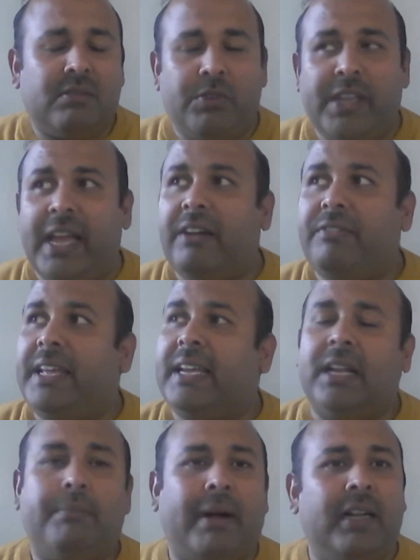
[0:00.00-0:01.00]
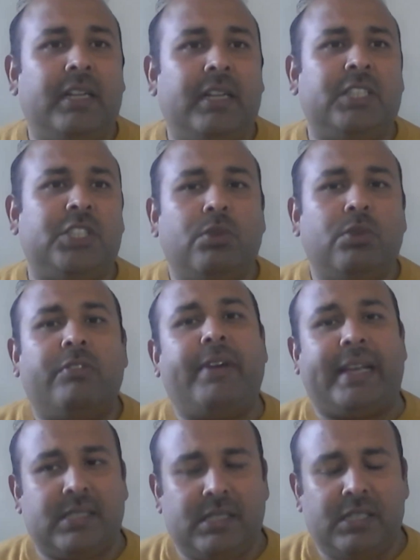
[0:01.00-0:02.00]
we have taken multitude of
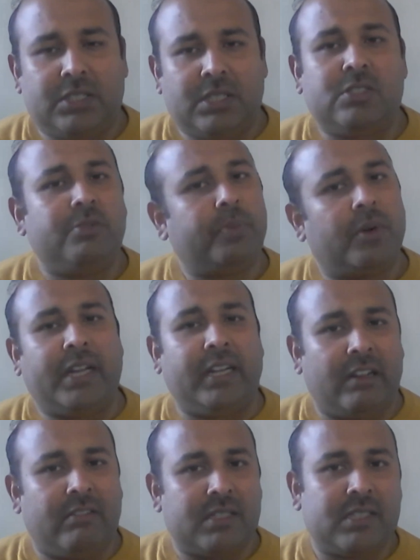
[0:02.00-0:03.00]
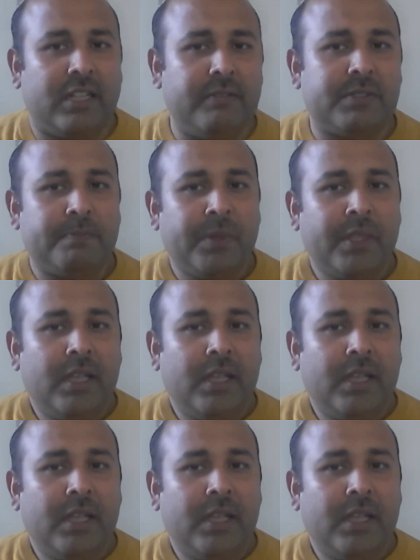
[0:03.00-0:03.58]
vaccinations to protect ourselves,